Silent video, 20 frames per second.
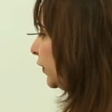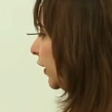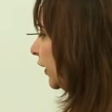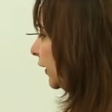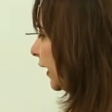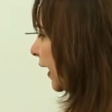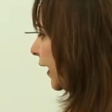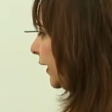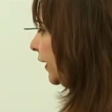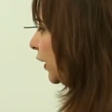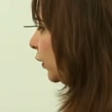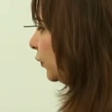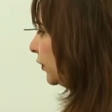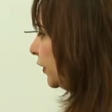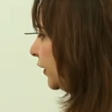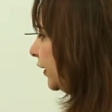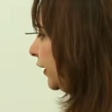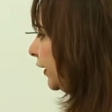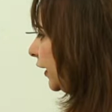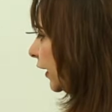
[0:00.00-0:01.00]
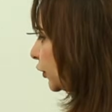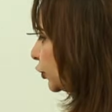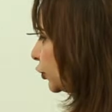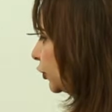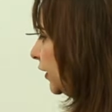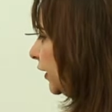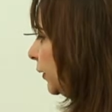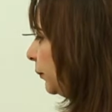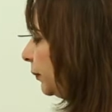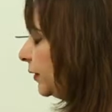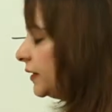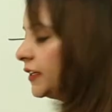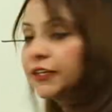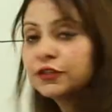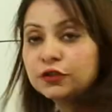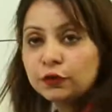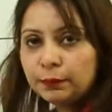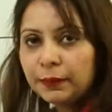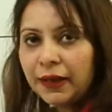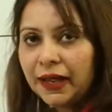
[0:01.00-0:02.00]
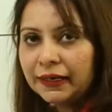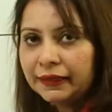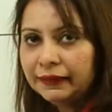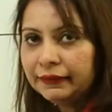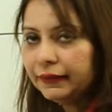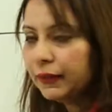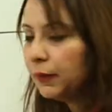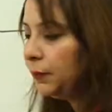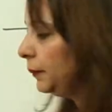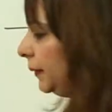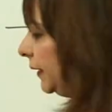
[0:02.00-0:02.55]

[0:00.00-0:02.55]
we are carrying out the reduction in presence of palladium